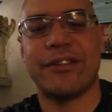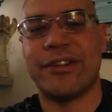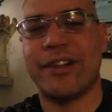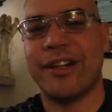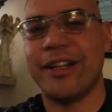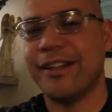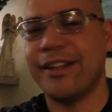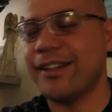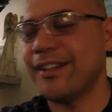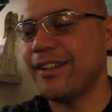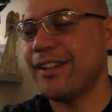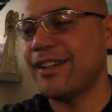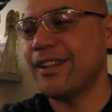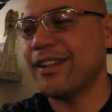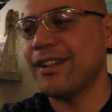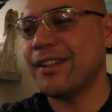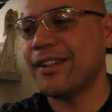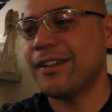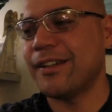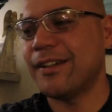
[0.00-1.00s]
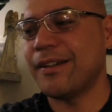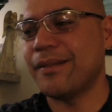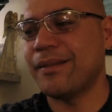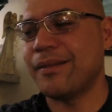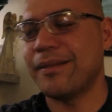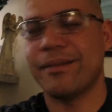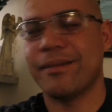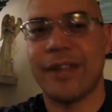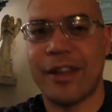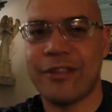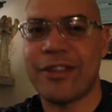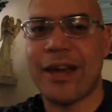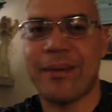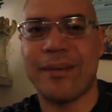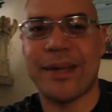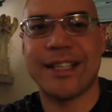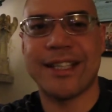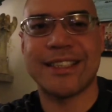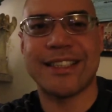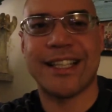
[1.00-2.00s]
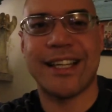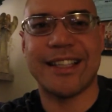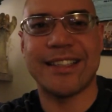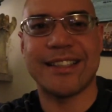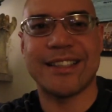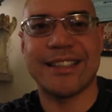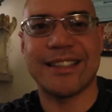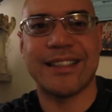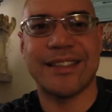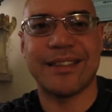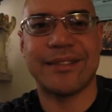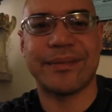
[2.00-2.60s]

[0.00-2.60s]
All right, if that makes sense.